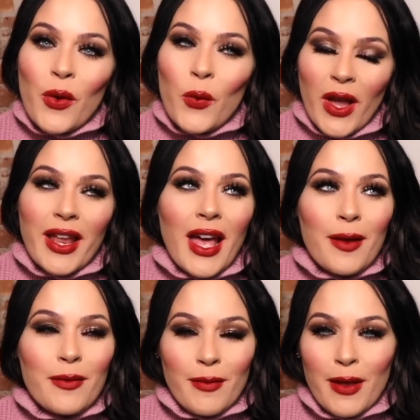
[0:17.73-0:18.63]
when
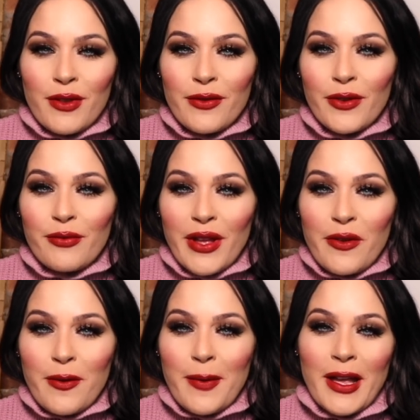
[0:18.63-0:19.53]
I'm in my beauty room
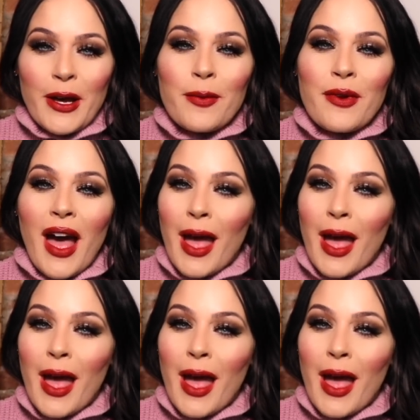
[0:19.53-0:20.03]
playing with my makeup.